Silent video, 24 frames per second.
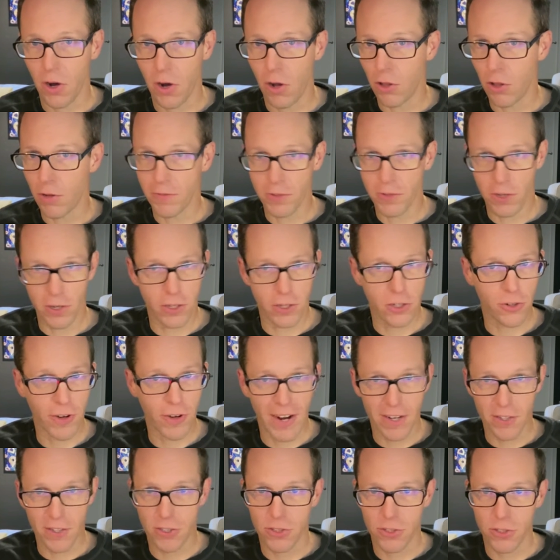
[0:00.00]
all of your
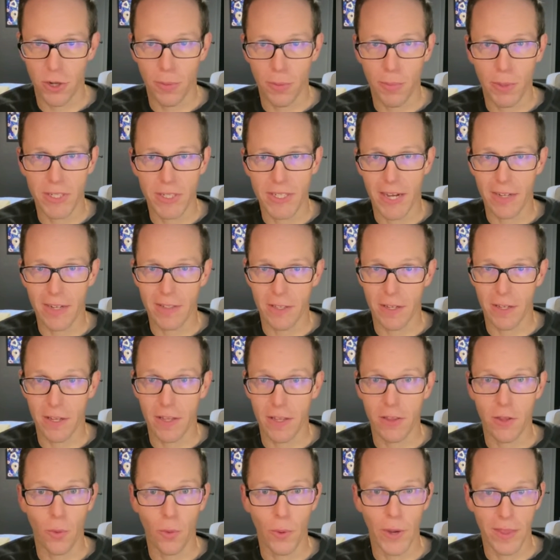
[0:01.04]
interactions are protected
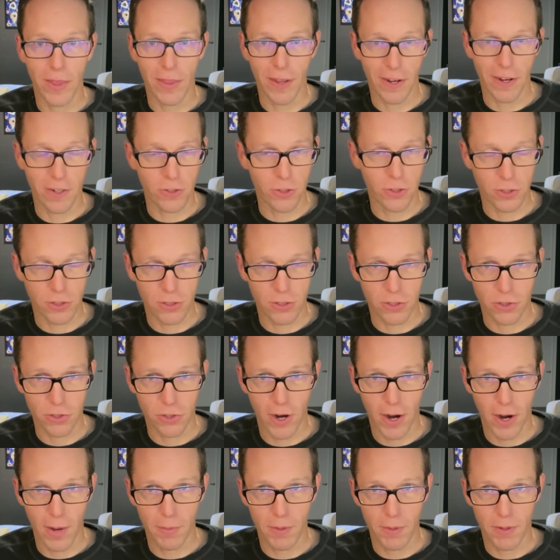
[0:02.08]
in the way that I just
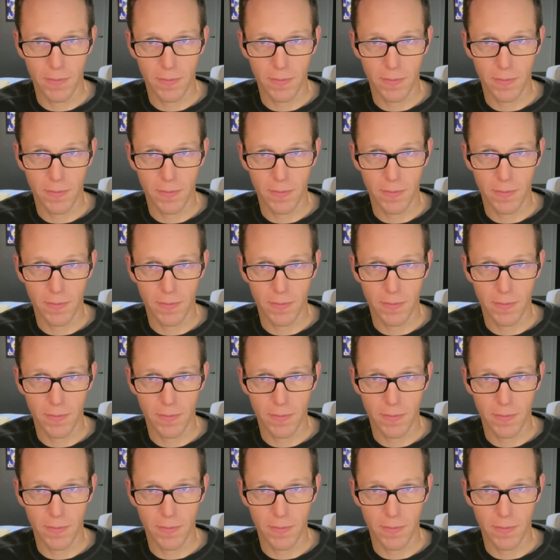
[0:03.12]
described.